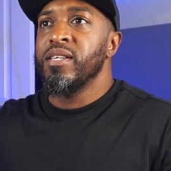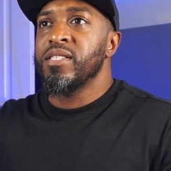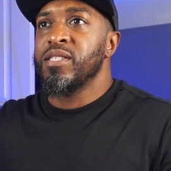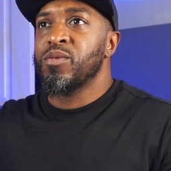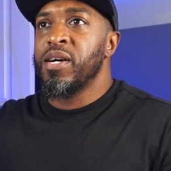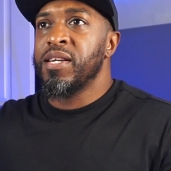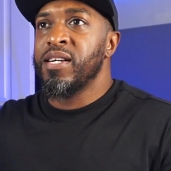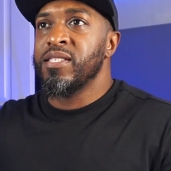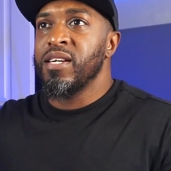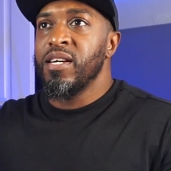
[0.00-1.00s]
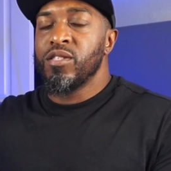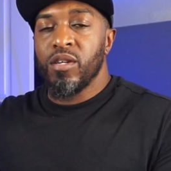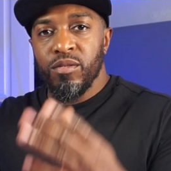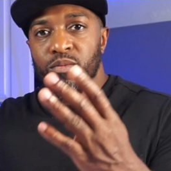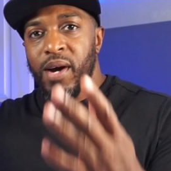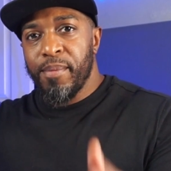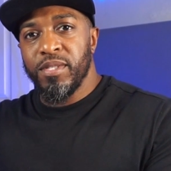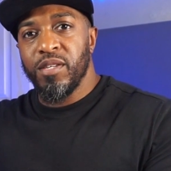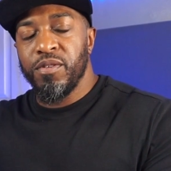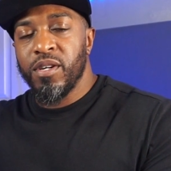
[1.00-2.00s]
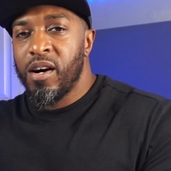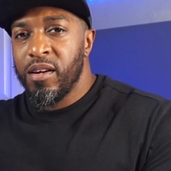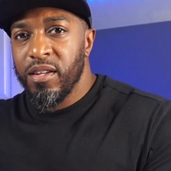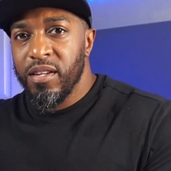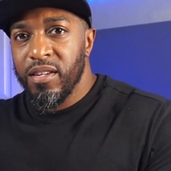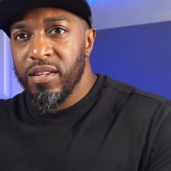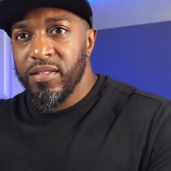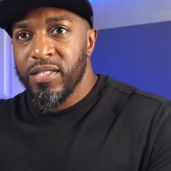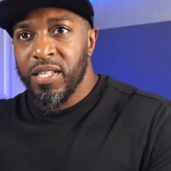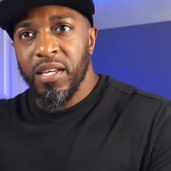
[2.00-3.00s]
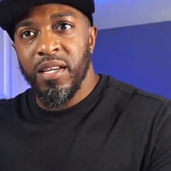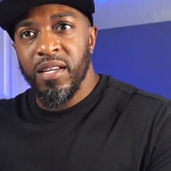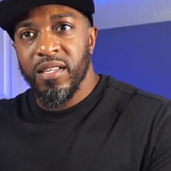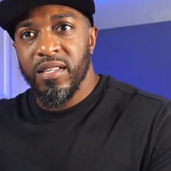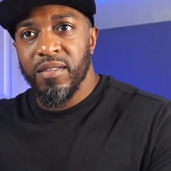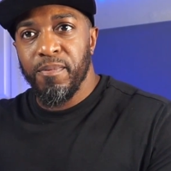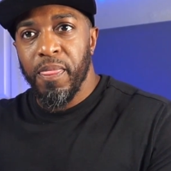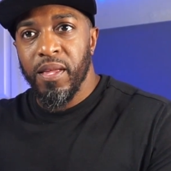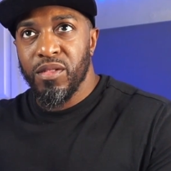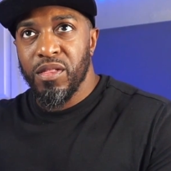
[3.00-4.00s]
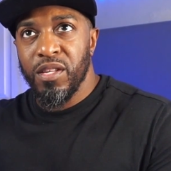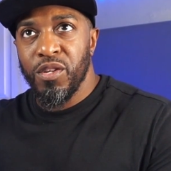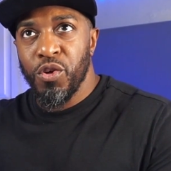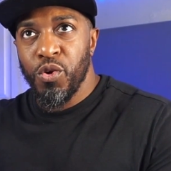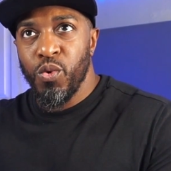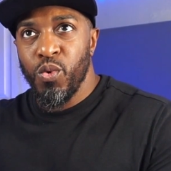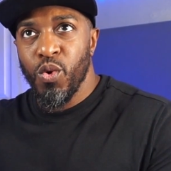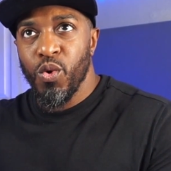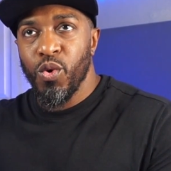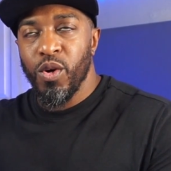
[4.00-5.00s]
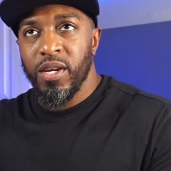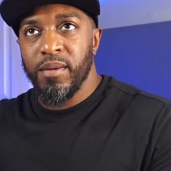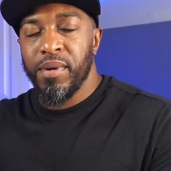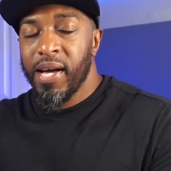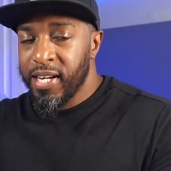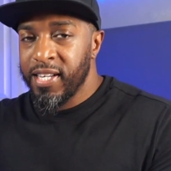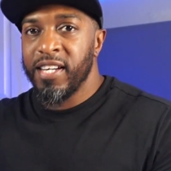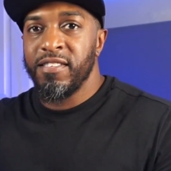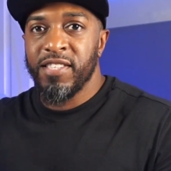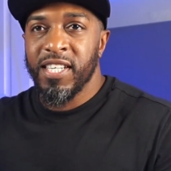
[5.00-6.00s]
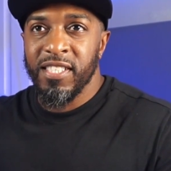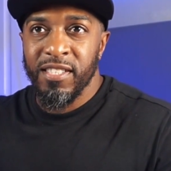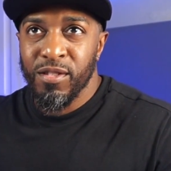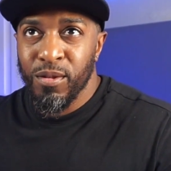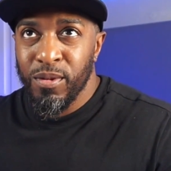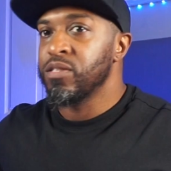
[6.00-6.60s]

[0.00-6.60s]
Sounds quite nice. So what happens if you can't see the new plugin that you've just installed?